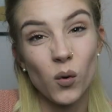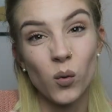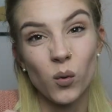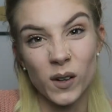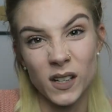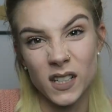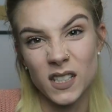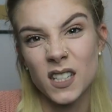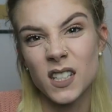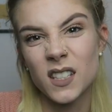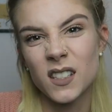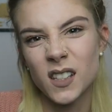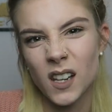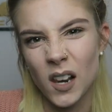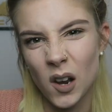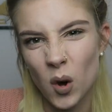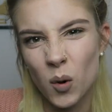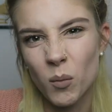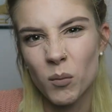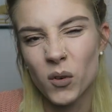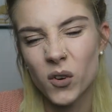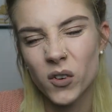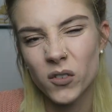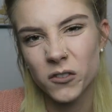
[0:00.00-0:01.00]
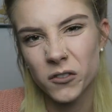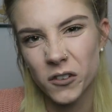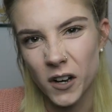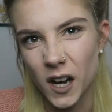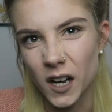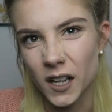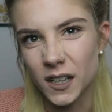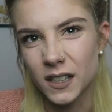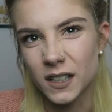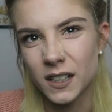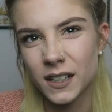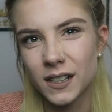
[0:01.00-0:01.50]
which is a lot more
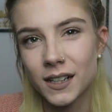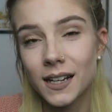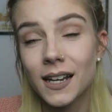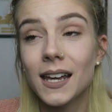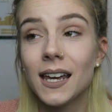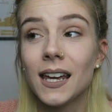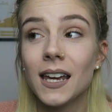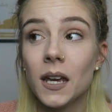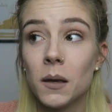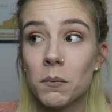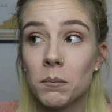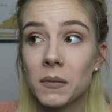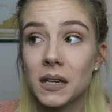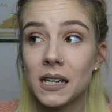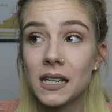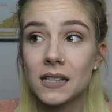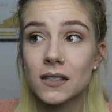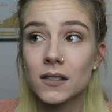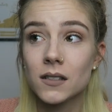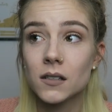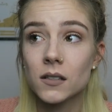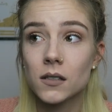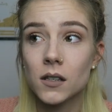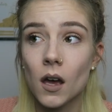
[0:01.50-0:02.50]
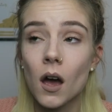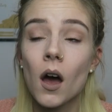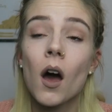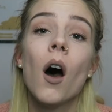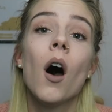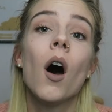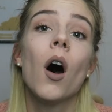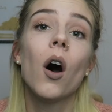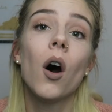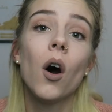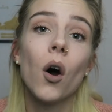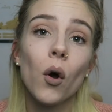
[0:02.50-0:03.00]
fun, it means
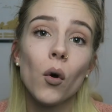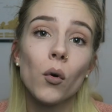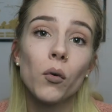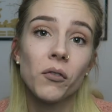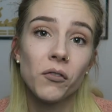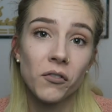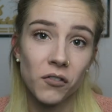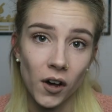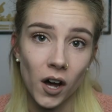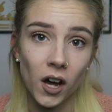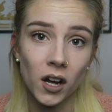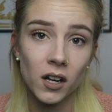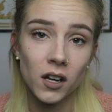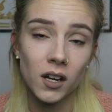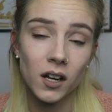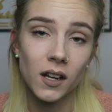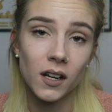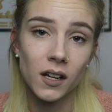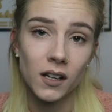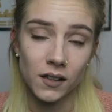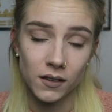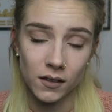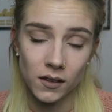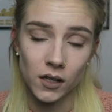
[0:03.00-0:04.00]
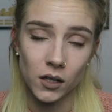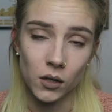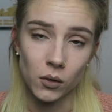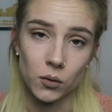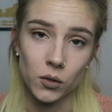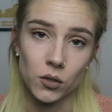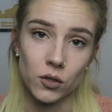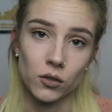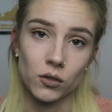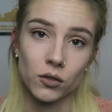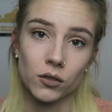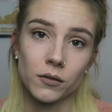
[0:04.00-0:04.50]
"oh fuck" in the
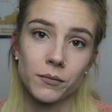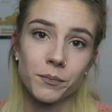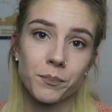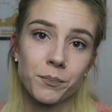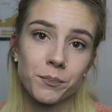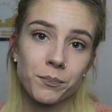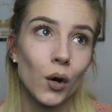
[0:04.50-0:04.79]
ocean,